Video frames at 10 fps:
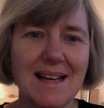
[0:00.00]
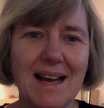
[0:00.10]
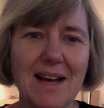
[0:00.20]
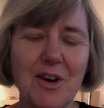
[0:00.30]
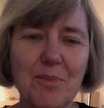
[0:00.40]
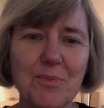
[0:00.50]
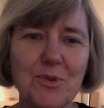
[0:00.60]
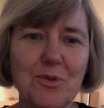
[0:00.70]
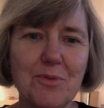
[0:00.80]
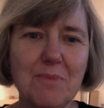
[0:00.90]
I hope
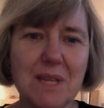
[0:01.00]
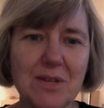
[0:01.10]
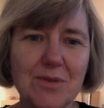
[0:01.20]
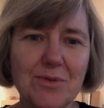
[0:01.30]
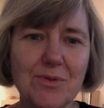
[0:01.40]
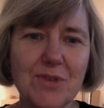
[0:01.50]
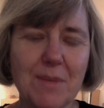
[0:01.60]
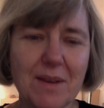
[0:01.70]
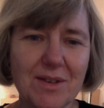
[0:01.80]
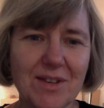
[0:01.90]
to meet you
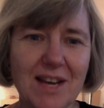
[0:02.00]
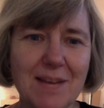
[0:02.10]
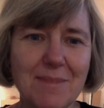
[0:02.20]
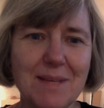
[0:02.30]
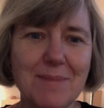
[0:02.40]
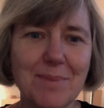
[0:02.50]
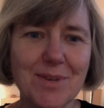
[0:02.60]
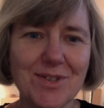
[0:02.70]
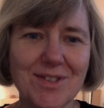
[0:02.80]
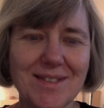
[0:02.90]
some other time in
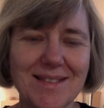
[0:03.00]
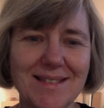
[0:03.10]
person.